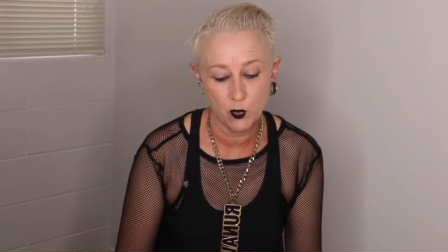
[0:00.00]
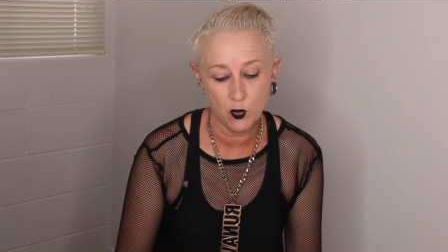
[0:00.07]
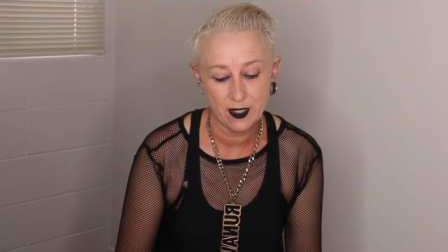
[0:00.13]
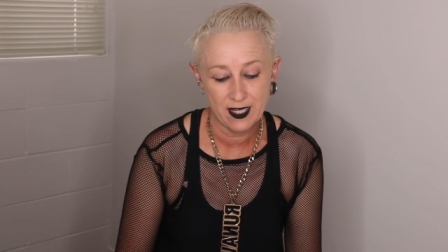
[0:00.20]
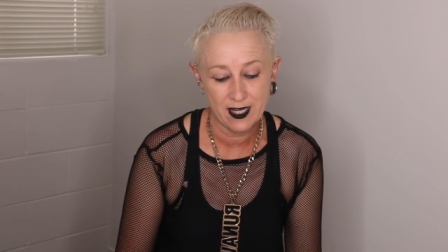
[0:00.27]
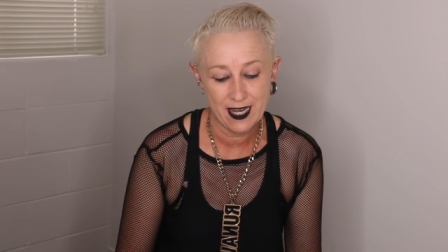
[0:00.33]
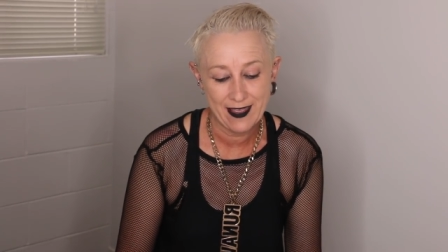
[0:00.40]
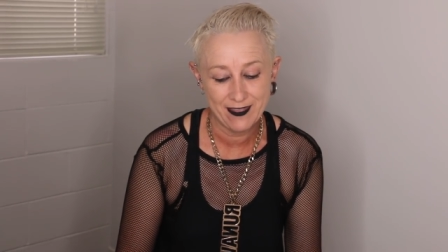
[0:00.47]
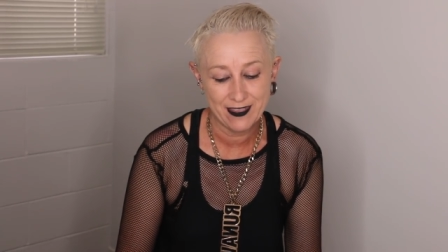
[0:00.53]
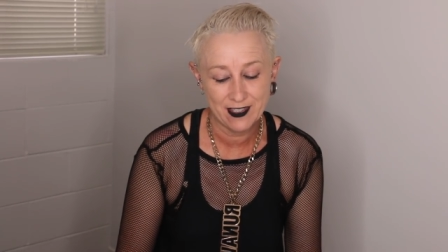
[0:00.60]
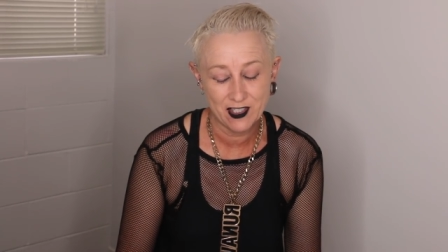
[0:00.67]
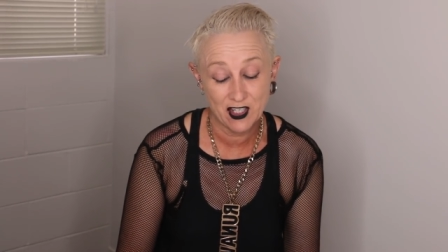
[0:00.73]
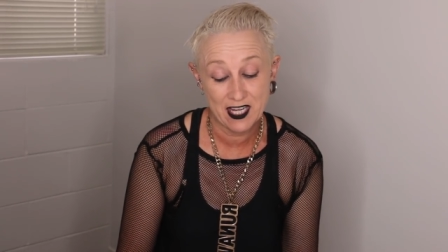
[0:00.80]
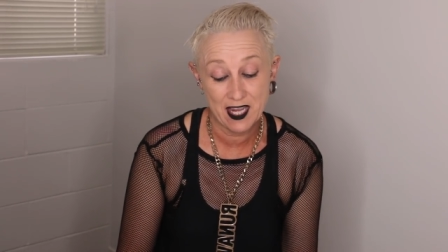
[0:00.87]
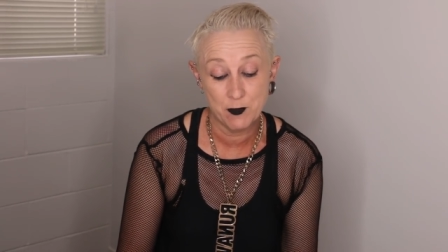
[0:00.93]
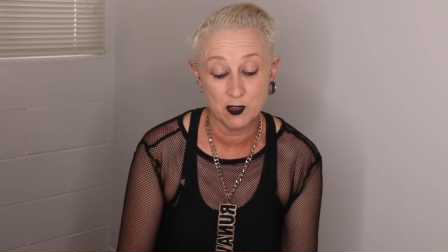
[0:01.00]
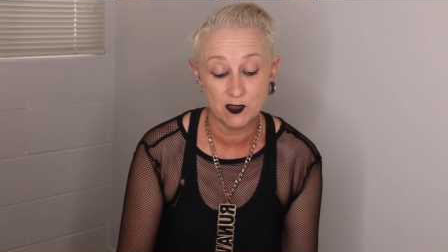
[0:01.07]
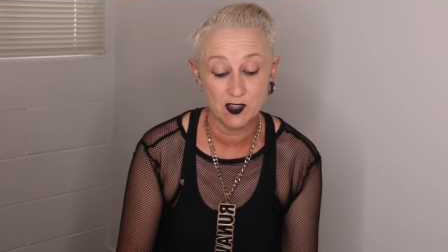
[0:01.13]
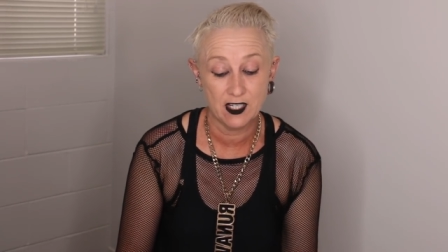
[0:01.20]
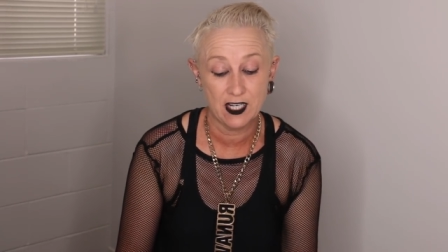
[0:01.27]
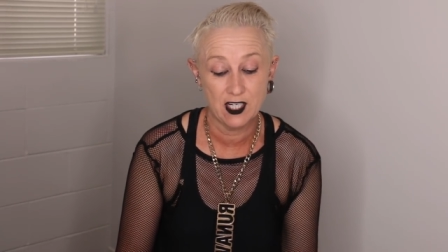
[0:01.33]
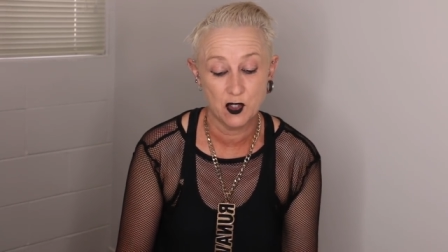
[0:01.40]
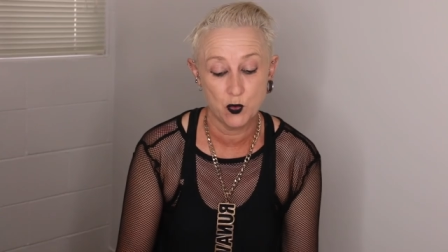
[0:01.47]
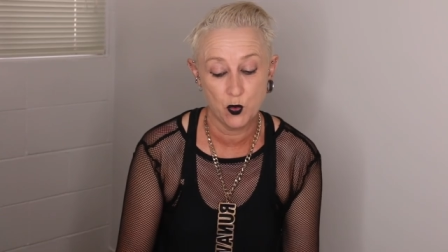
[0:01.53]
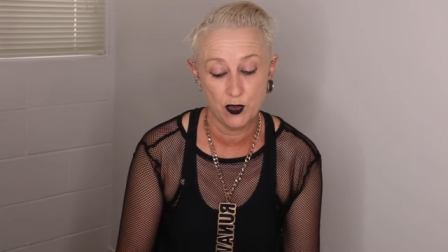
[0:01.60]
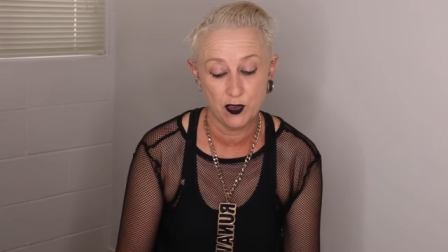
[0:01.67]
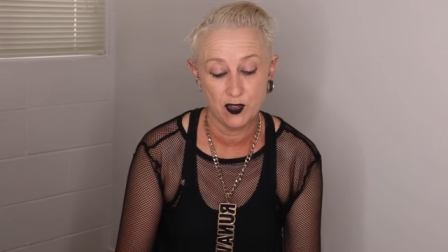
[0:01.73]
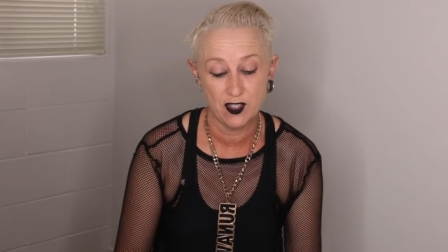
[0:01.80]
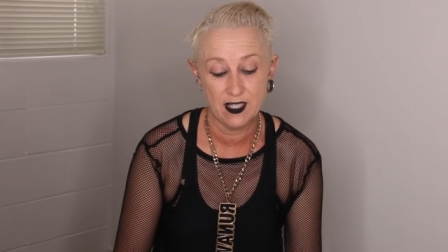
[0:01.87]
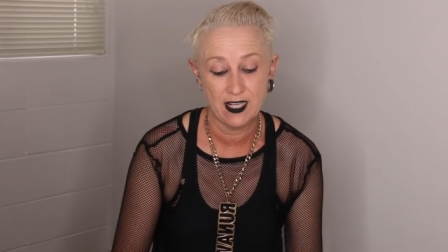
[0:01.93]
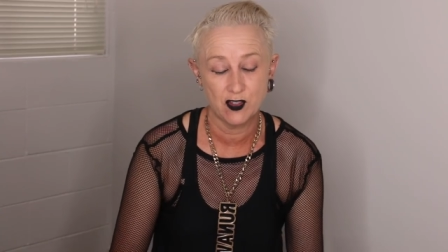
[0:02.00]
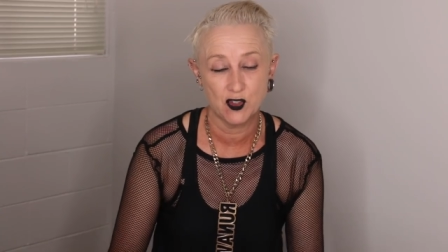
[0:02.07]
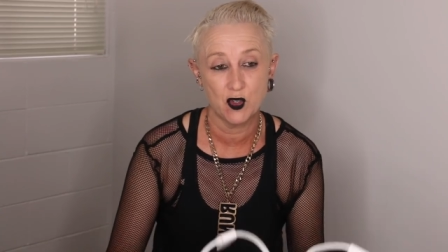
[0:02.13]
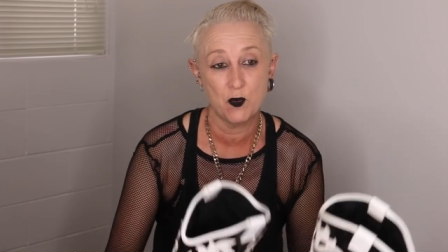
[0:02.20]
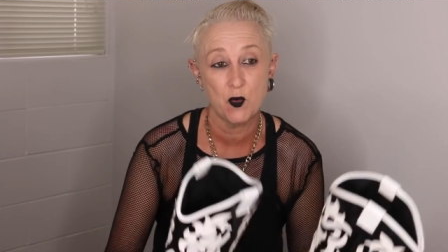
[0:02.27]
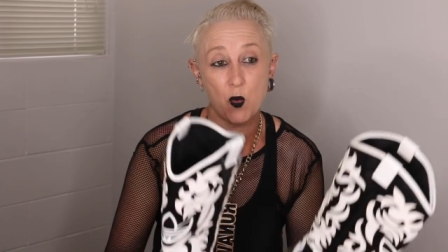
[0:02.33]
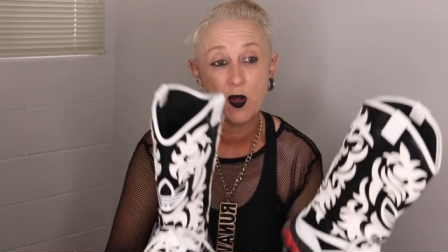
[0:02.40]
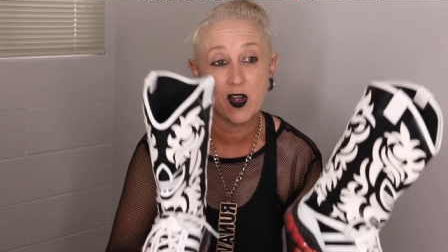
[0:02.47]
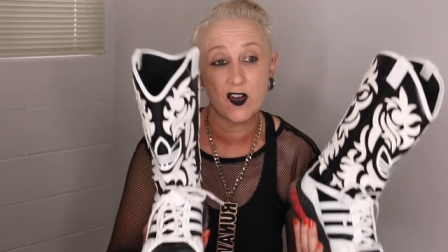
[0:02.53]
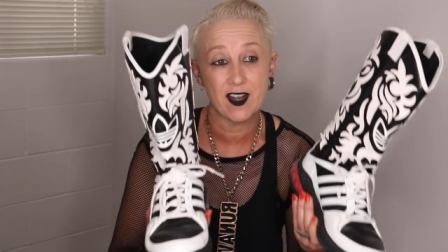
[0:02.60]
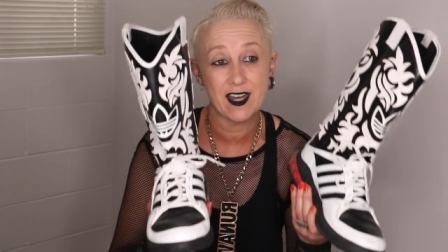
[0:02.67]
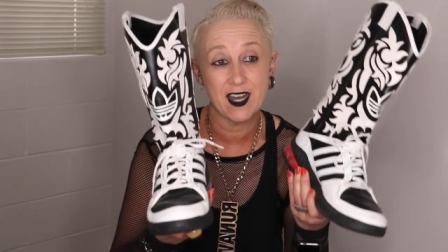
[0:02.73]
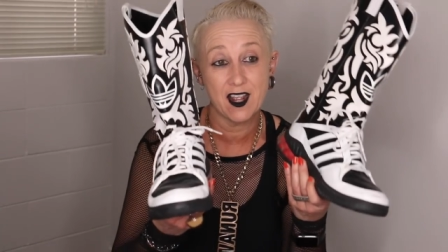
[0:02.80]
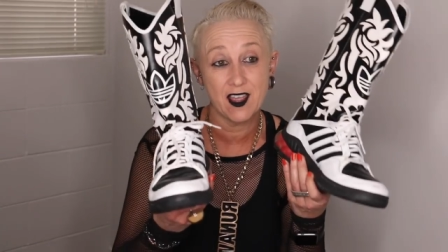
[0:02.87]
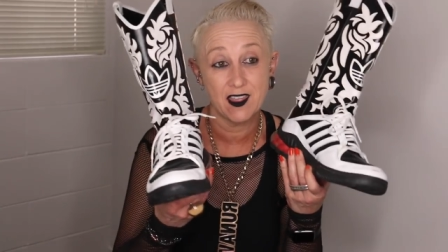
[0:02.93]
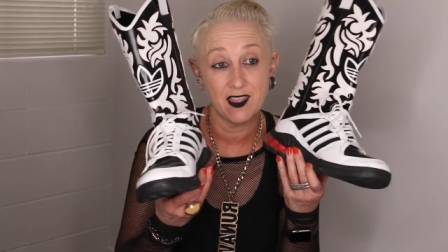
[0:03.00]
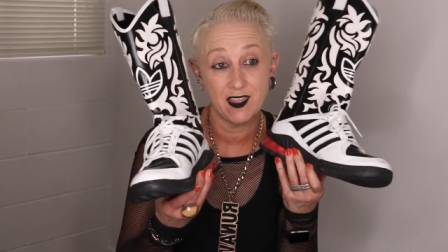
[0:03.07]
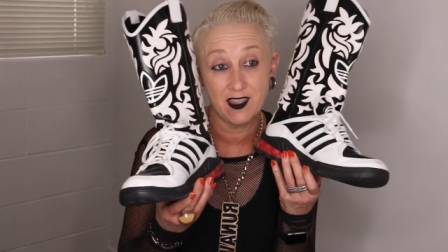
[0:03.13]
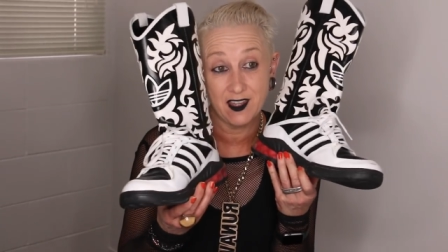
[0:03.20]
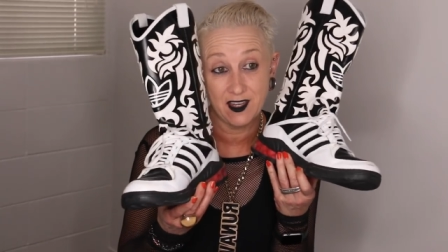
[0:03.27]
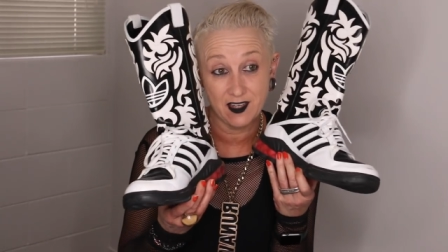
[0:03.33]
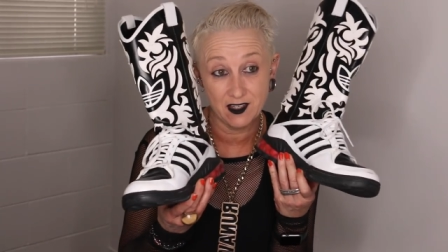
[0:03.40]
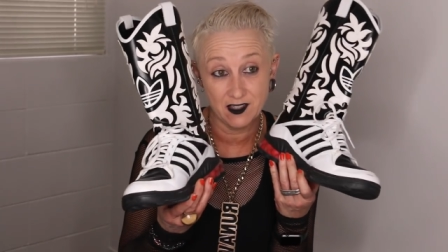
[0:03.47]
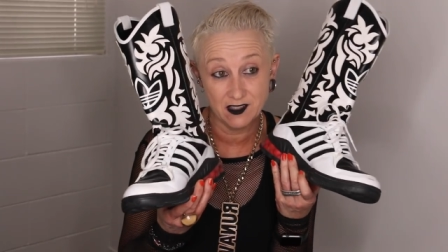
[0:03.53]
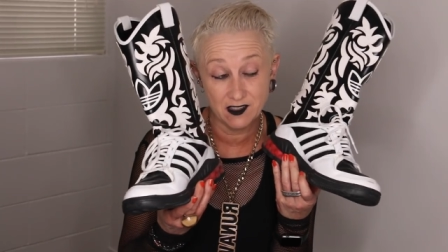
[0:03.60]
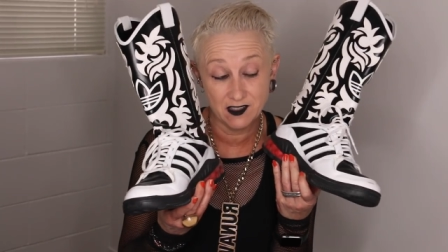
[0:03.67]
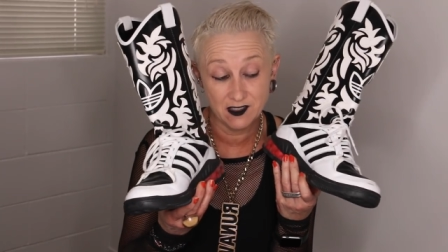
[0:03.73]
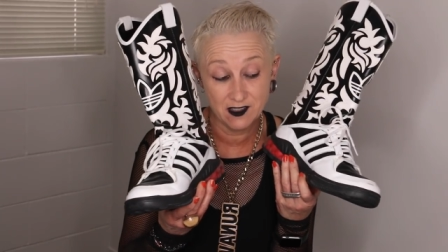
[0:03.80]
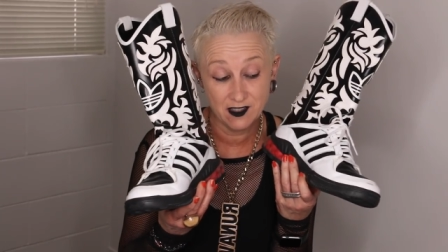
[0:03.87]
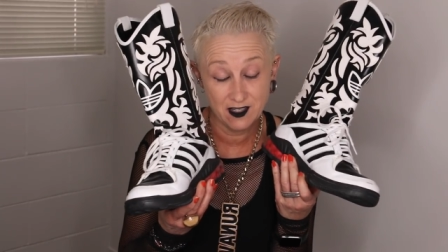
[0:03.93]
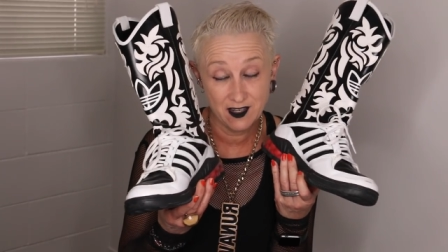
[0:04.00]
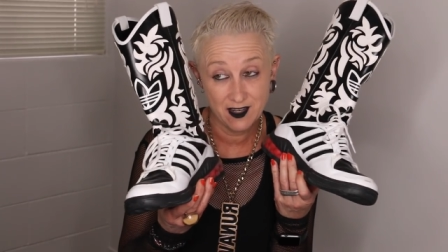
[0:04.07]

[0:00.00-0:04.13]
when she came on stage with her dance troupe wearing these